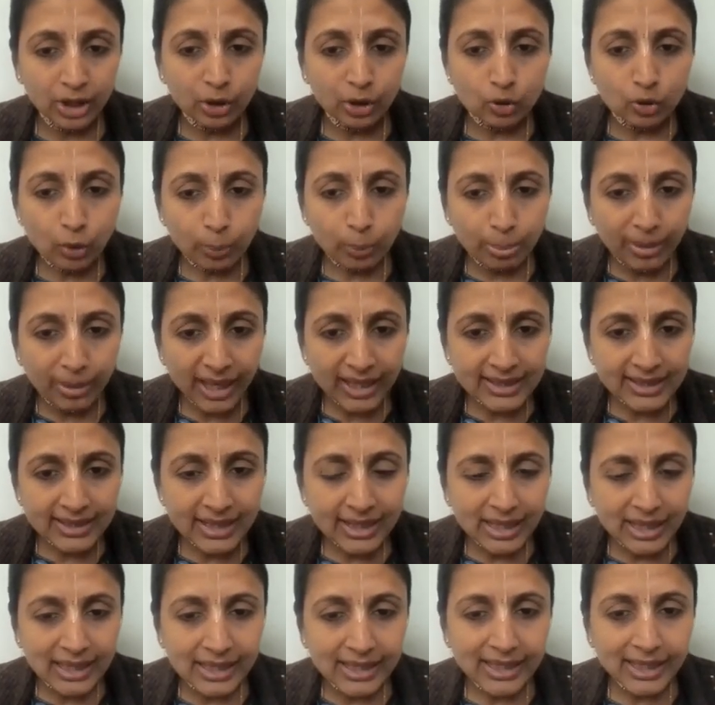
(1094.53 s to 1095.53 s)
So
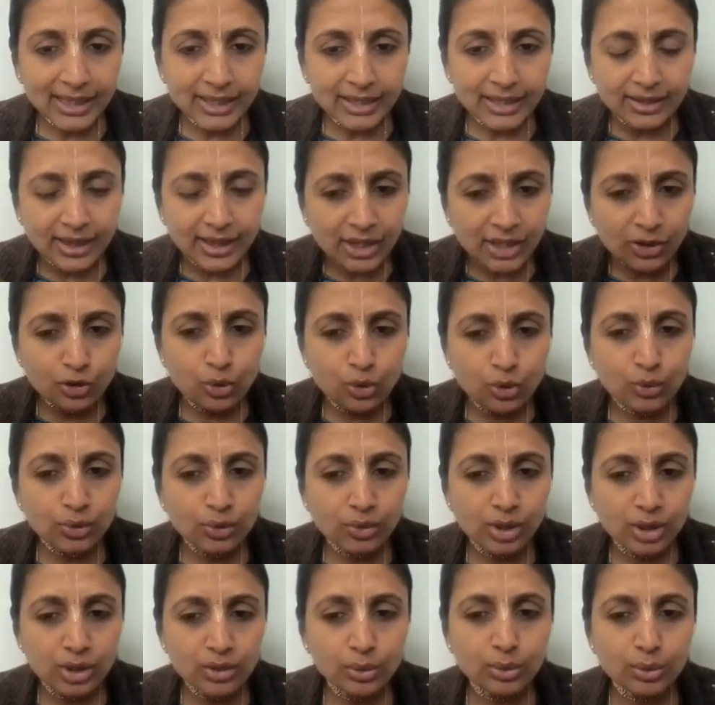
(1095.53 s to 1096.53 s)
basically, these
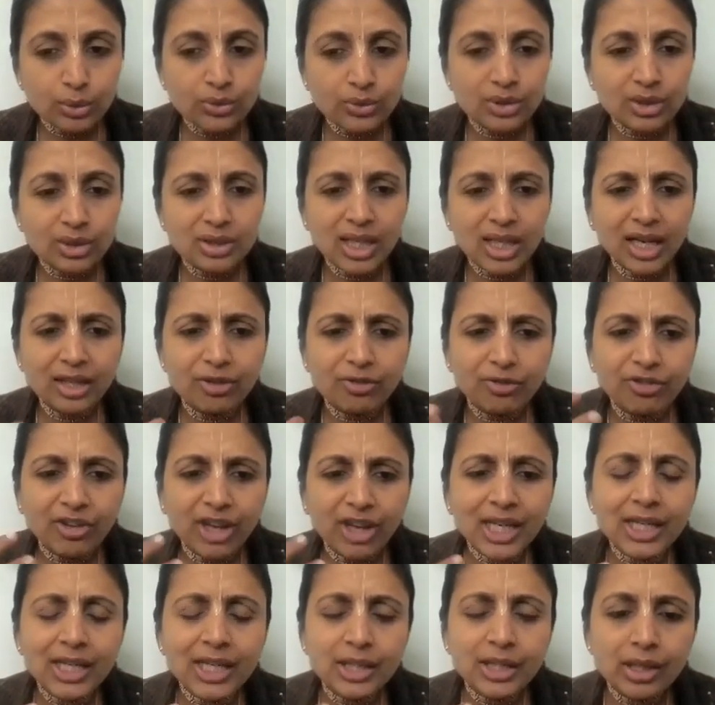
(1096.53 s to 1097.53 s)
two resources are
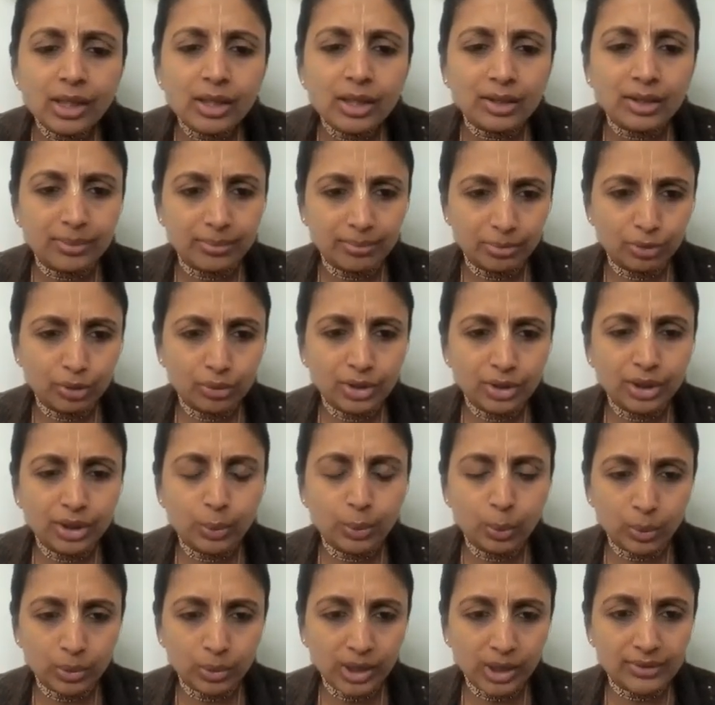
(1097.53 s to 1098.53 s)
very dear to the
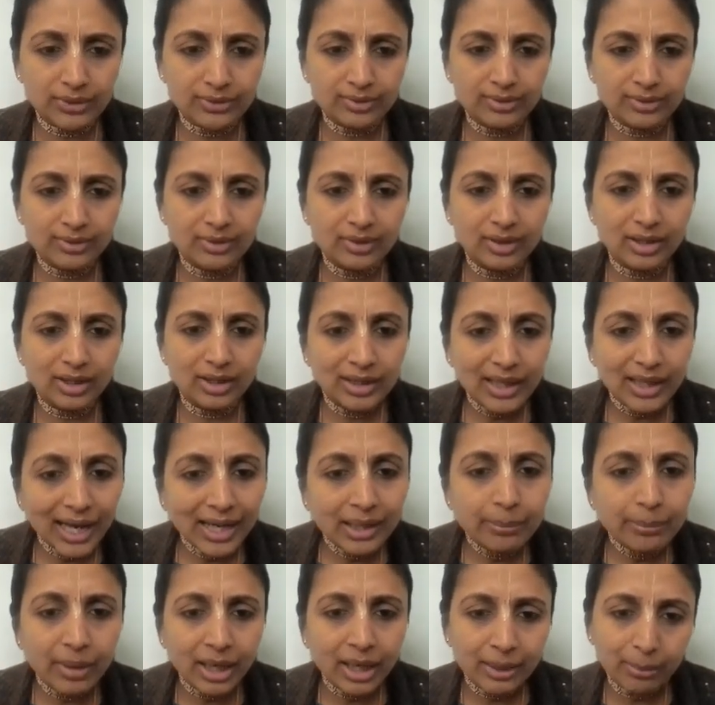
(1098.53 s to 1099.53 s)
devotees,
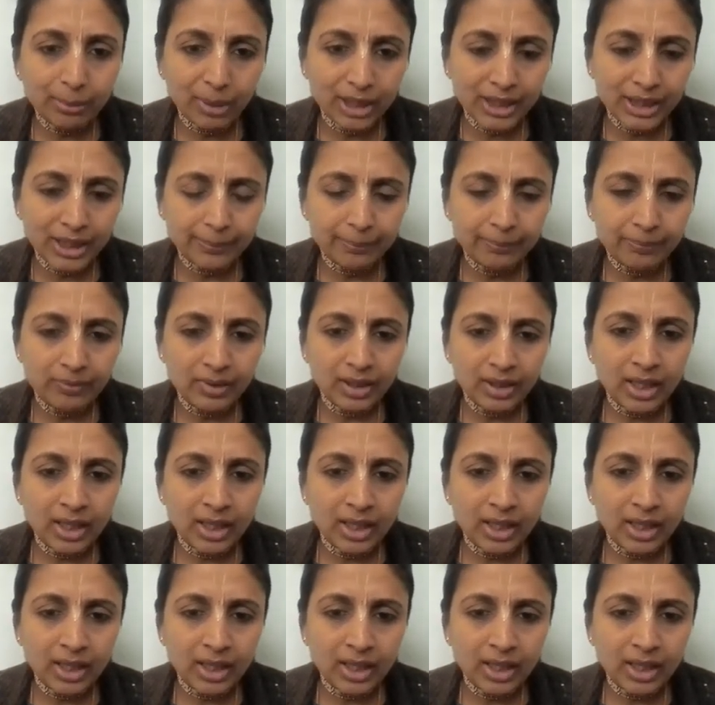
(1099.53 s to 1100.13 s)
time and money.